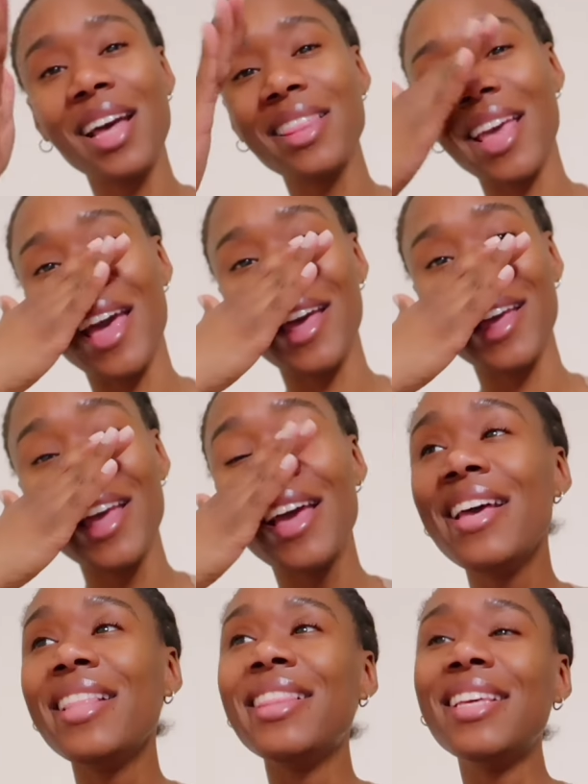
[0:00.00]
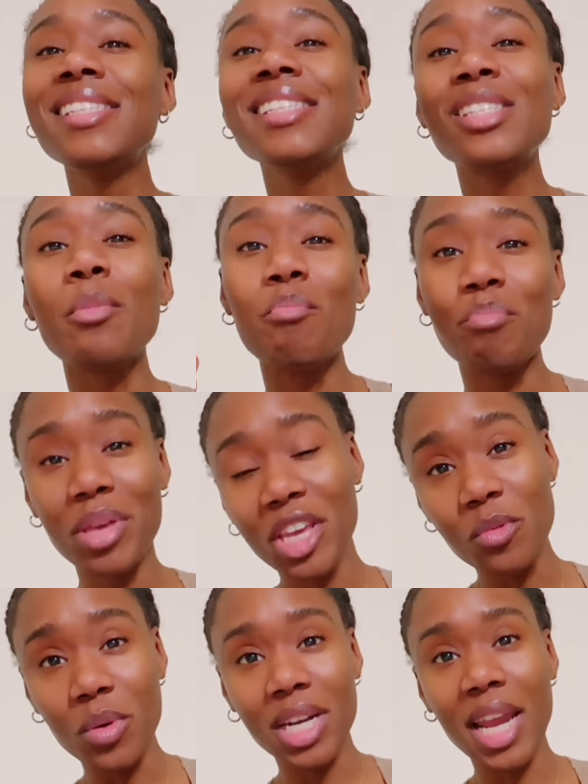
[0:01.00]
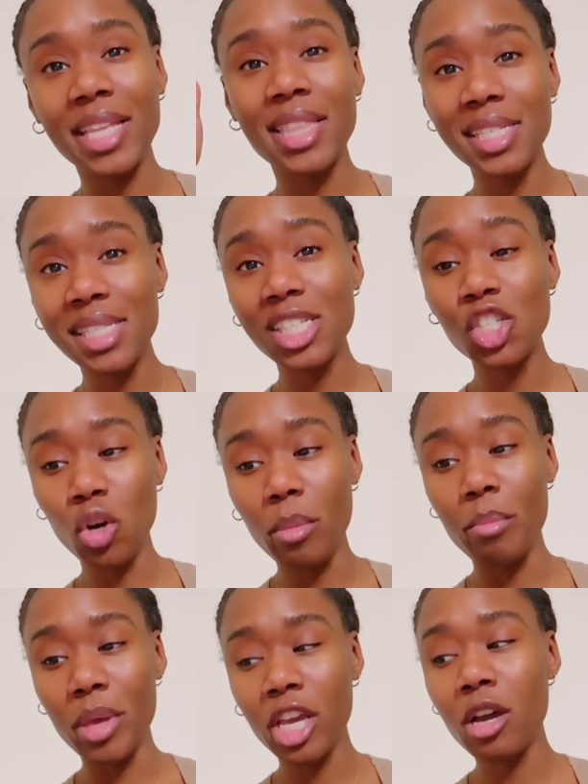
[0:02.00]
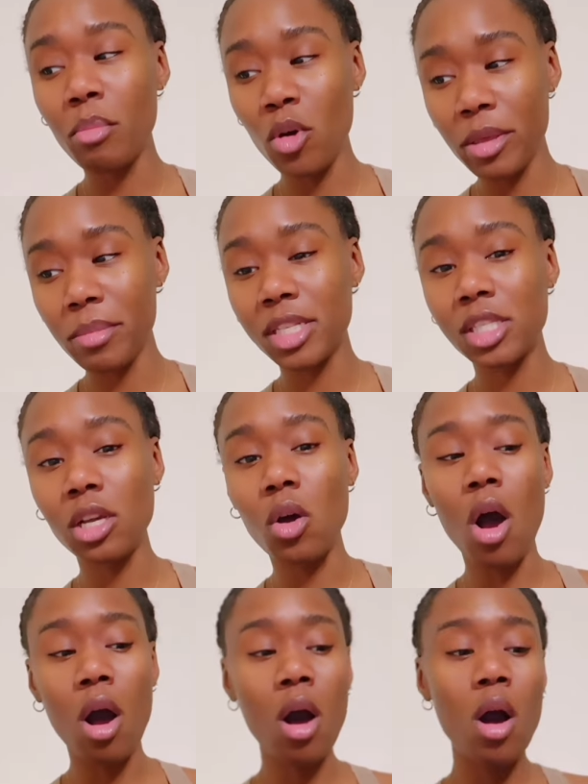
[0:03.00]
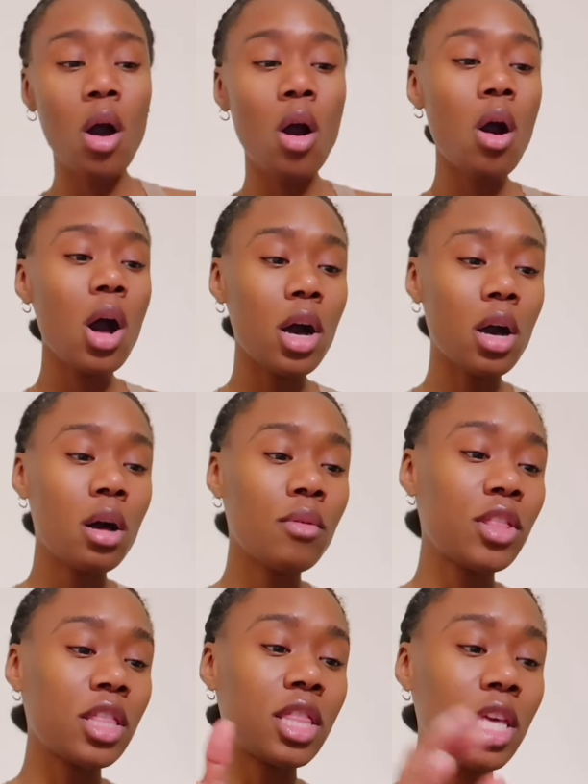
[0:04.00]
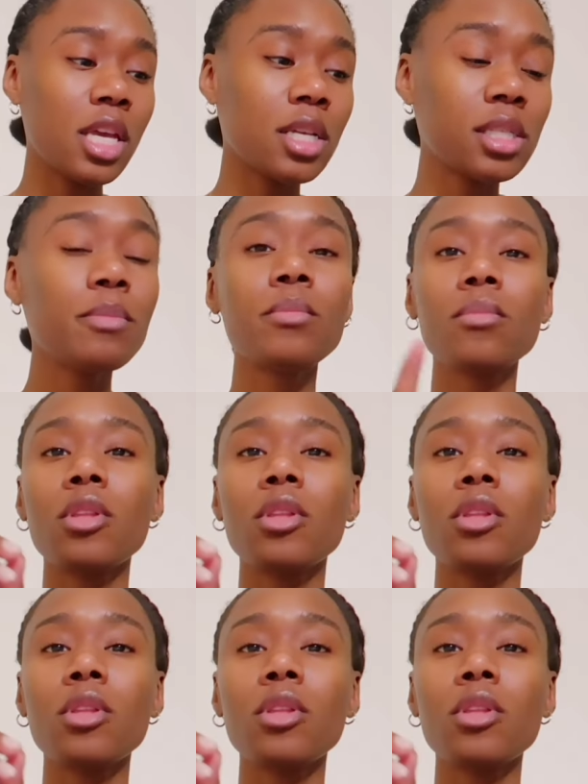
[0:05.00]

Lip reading: not that. This is the big one. Like, this is your big appointment. So all of the things.